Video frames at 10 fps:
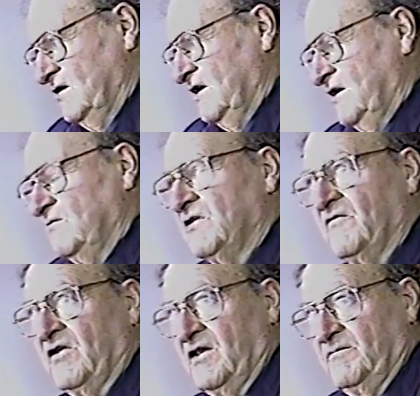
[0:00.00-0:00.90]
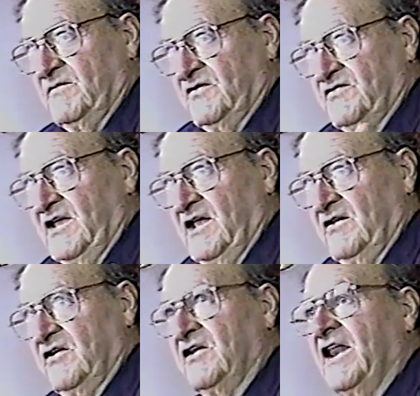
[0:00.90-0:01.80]
let him develop the
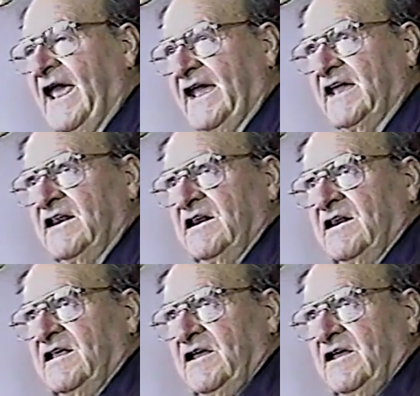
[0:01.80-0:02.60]
stallion neck and the